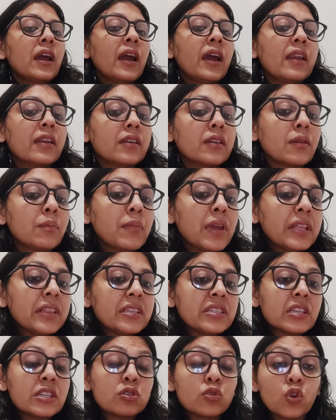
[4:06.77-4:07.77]
and make
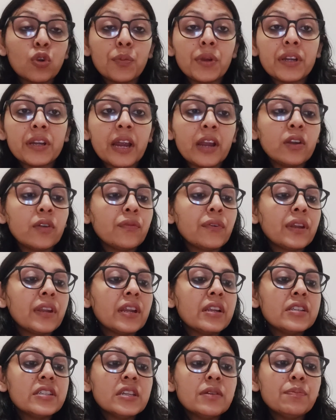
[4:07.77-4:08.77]
this a soulmate kind of
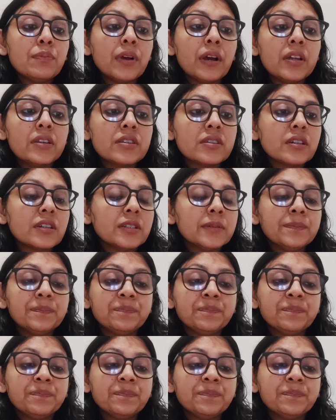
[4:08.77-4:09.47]
energy. But